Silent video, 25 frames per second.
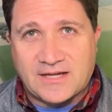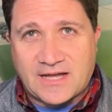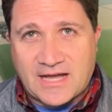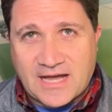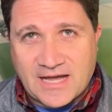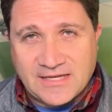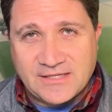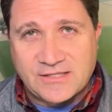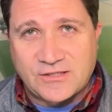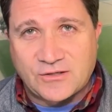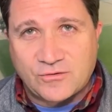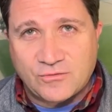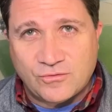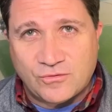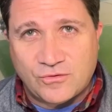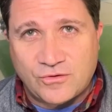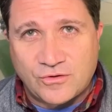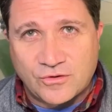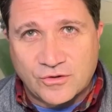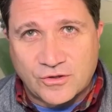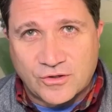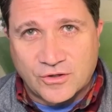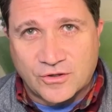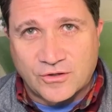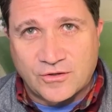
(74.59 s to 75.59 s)
high
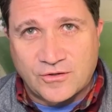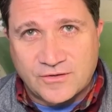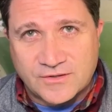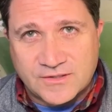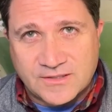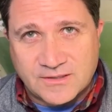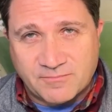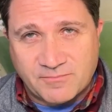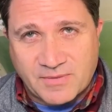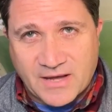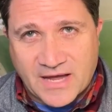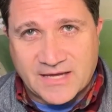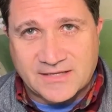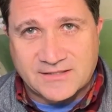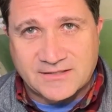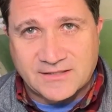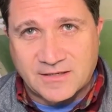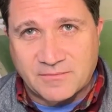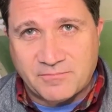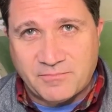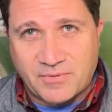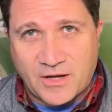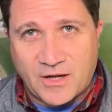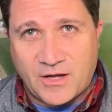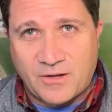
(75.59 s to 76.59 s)
school girls
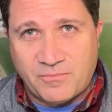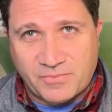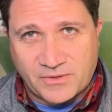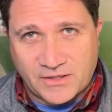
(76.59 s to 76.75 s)
basketball